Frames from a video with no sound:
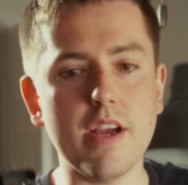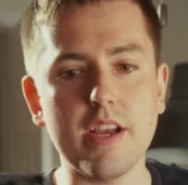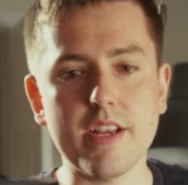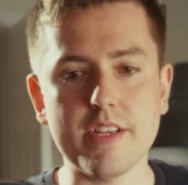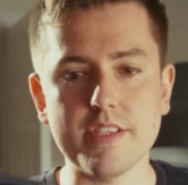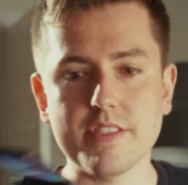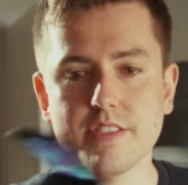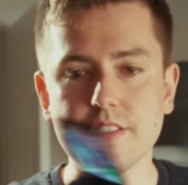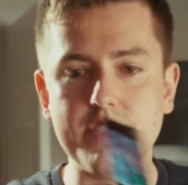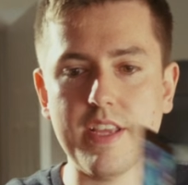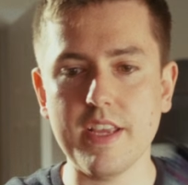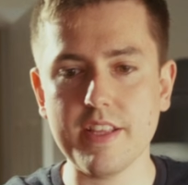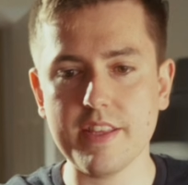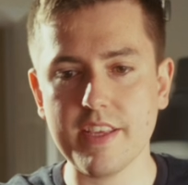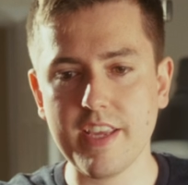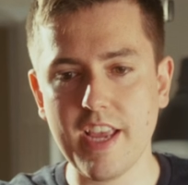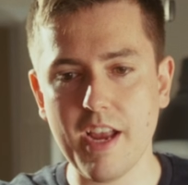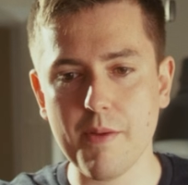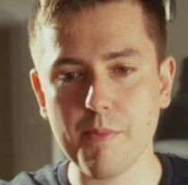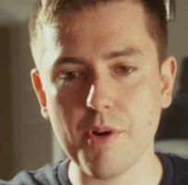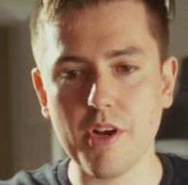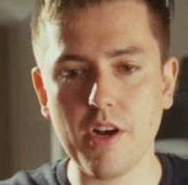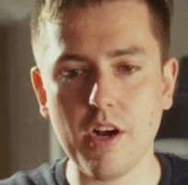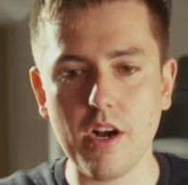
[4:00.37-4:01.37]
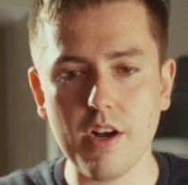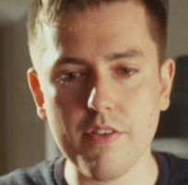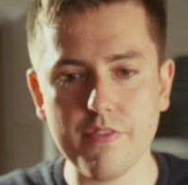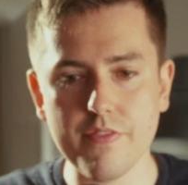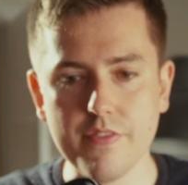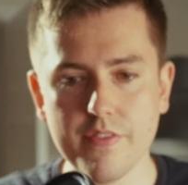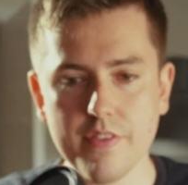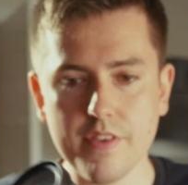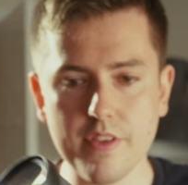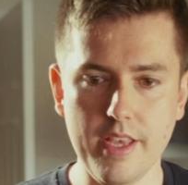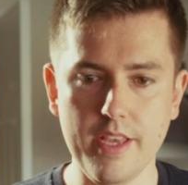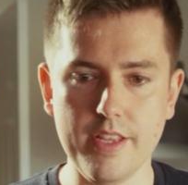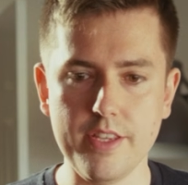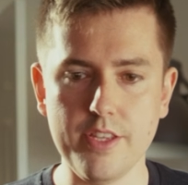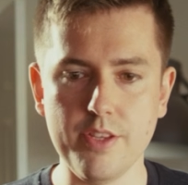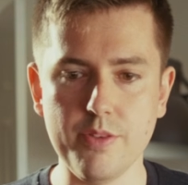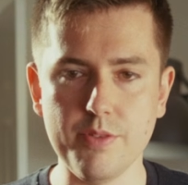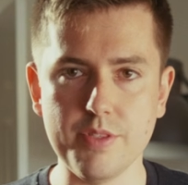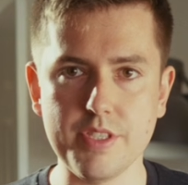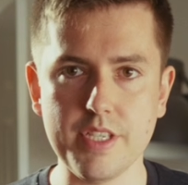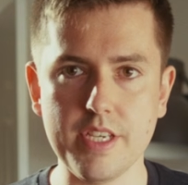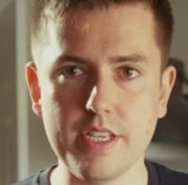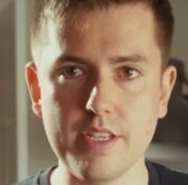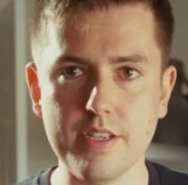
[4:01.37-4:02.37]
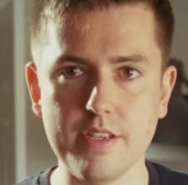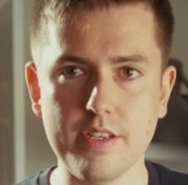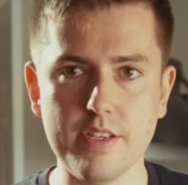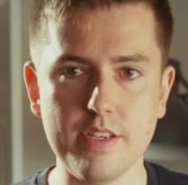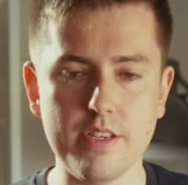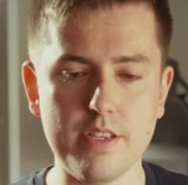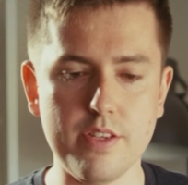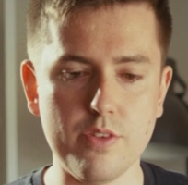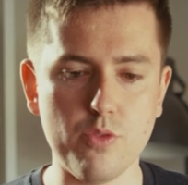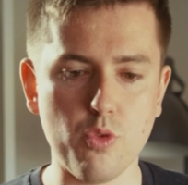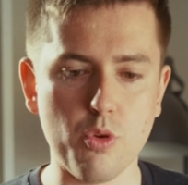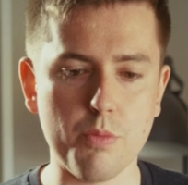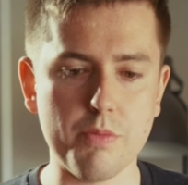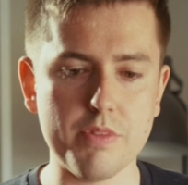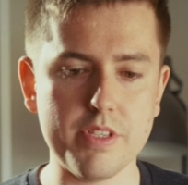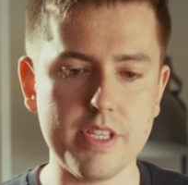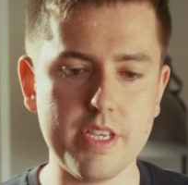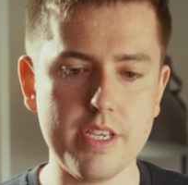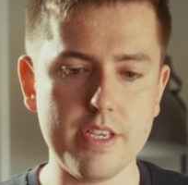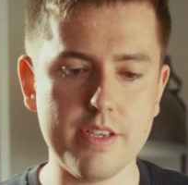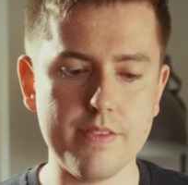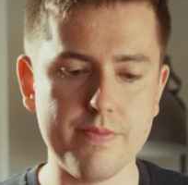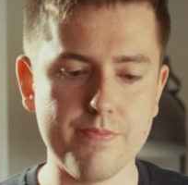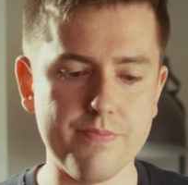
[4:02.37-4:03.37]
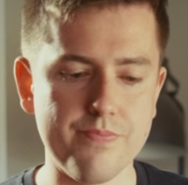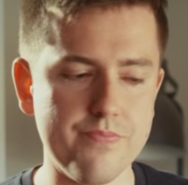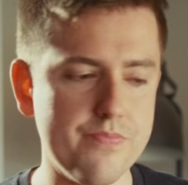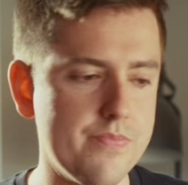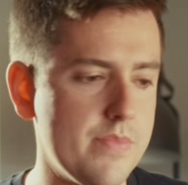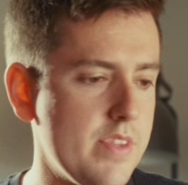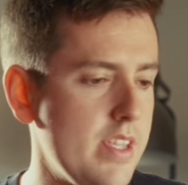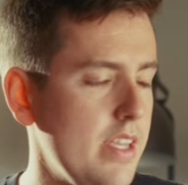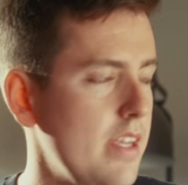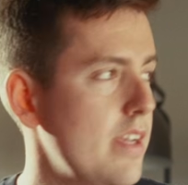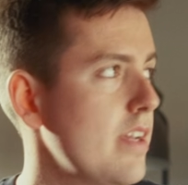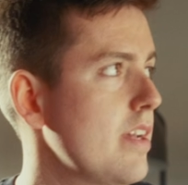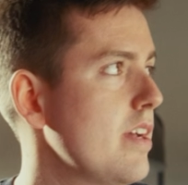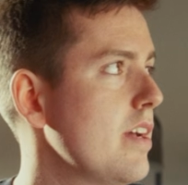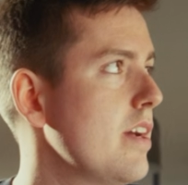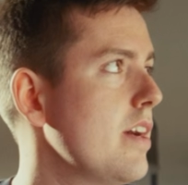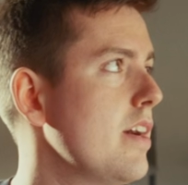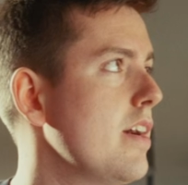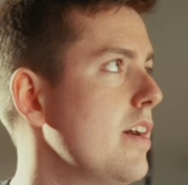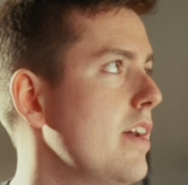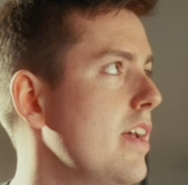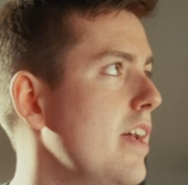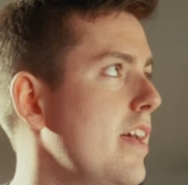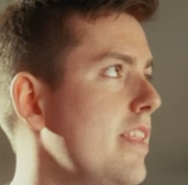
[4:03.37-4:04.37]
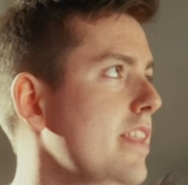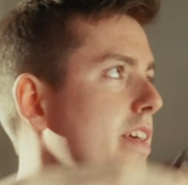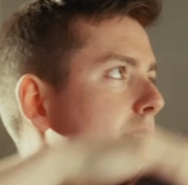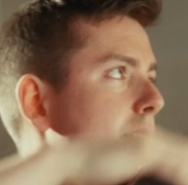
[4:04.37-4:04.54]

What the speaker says: I can just take the camera off and use it normally, and